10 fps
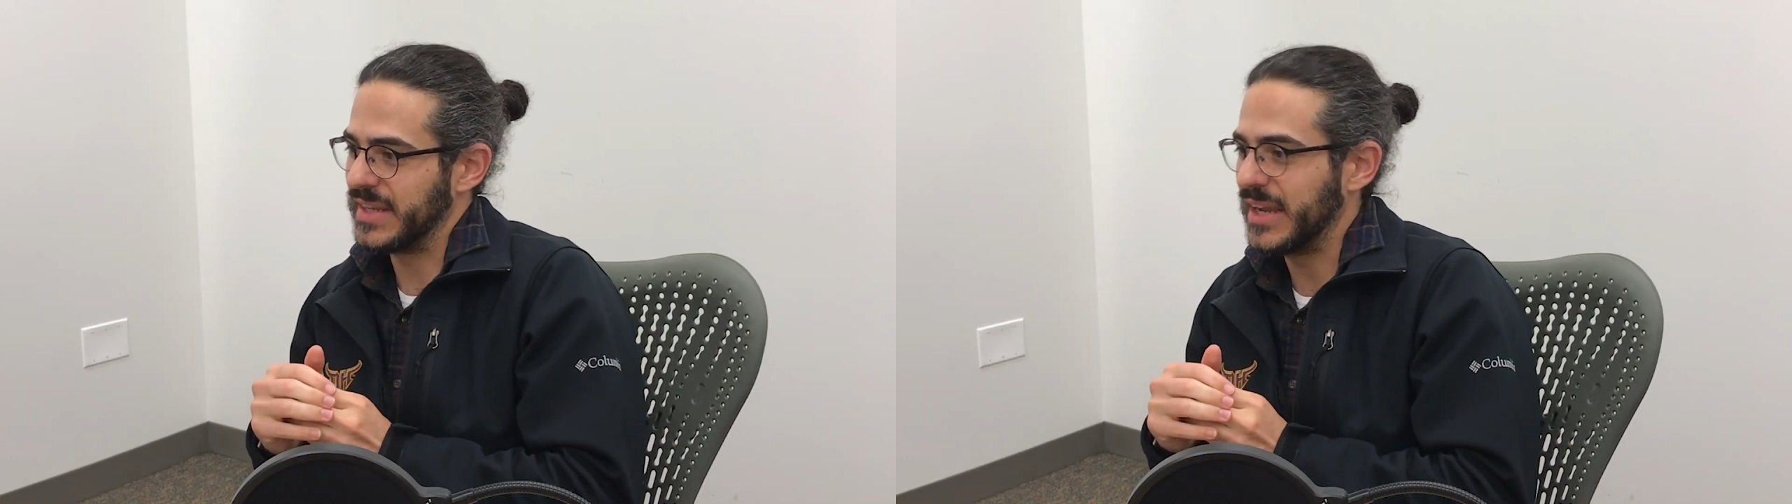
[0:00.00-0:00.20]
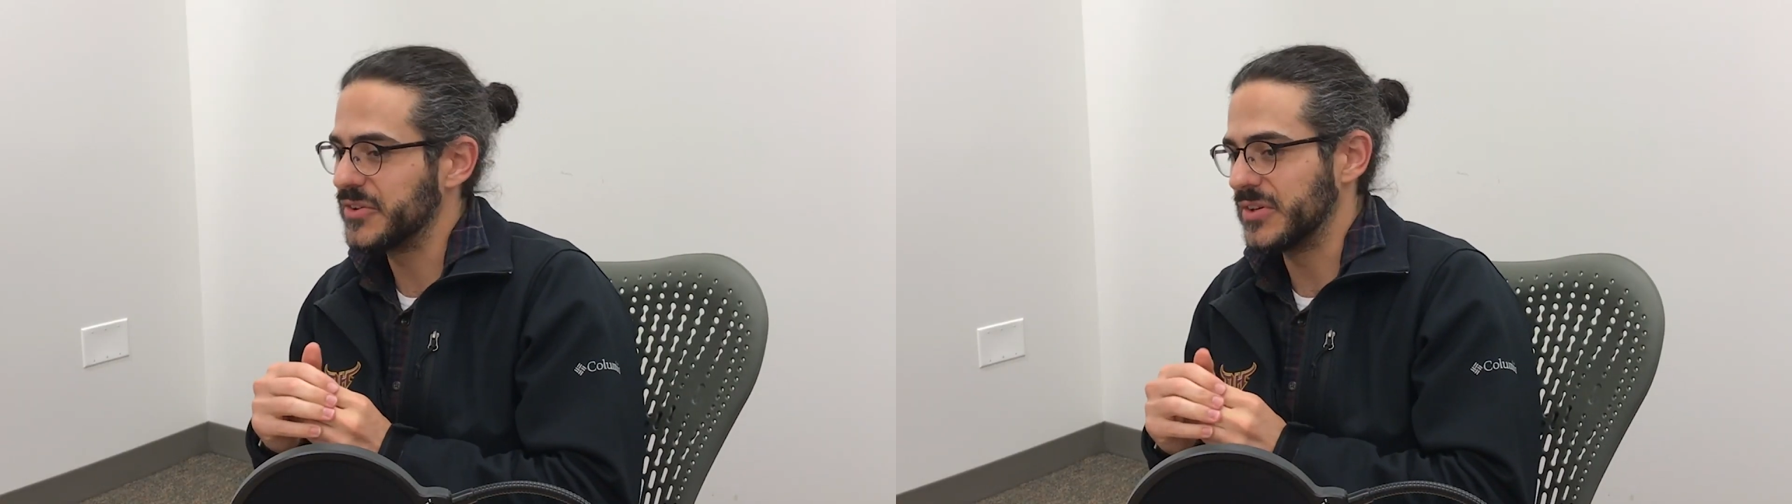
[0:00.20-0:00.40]

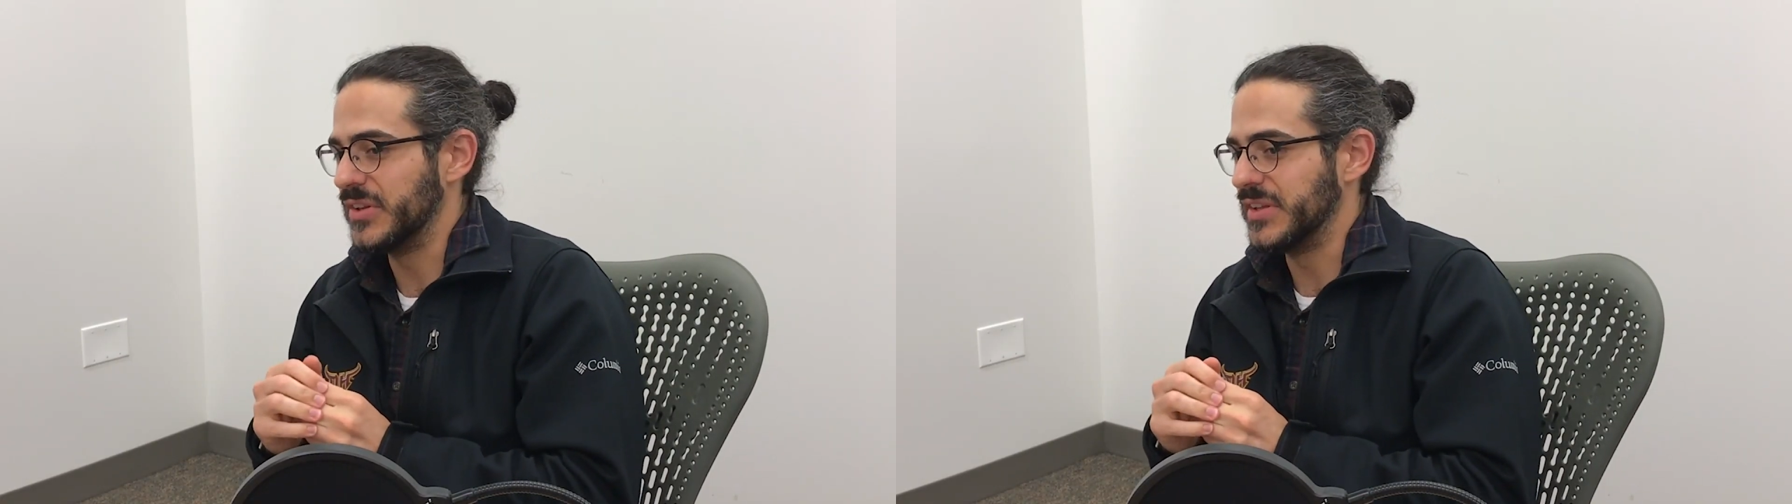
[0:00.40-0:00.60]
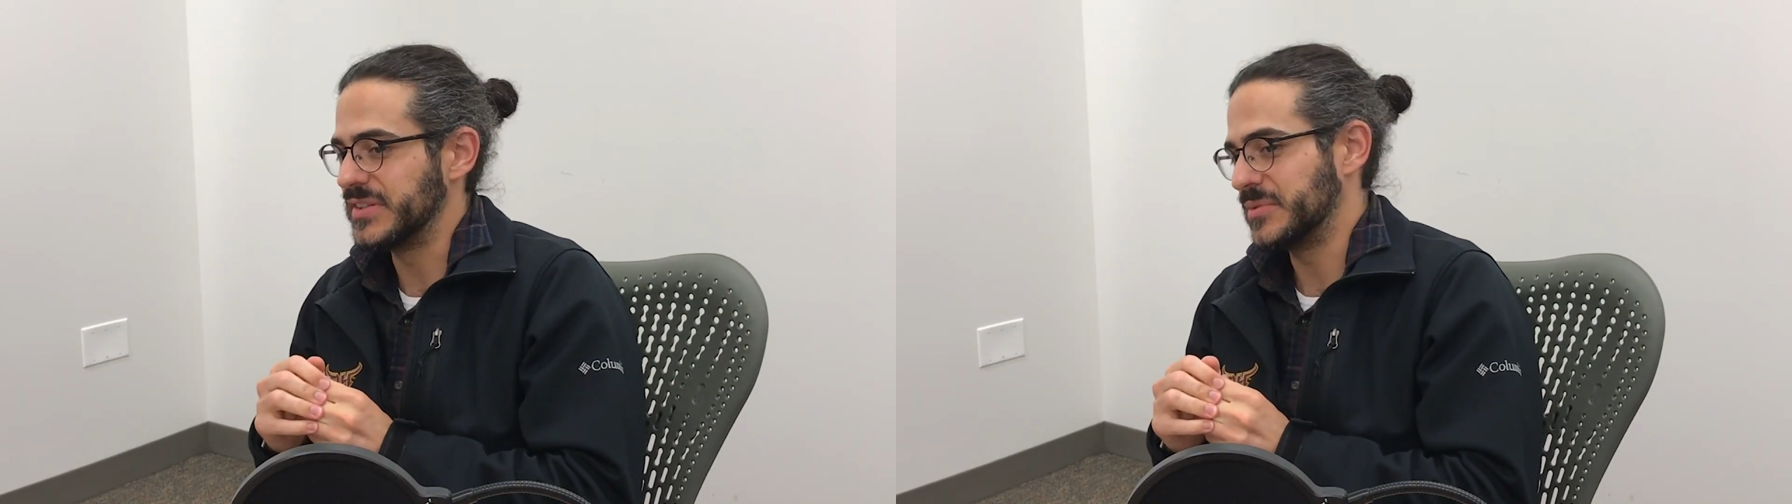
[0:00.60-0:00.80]

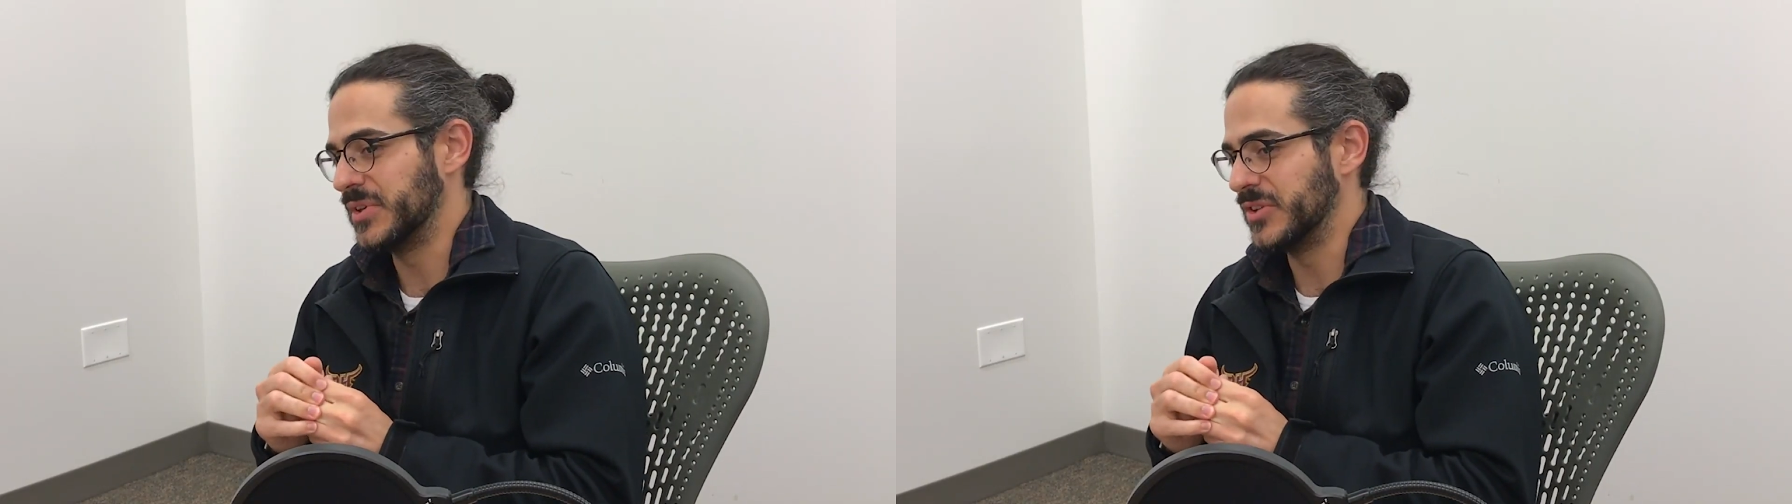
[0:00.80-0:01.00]
encounter this,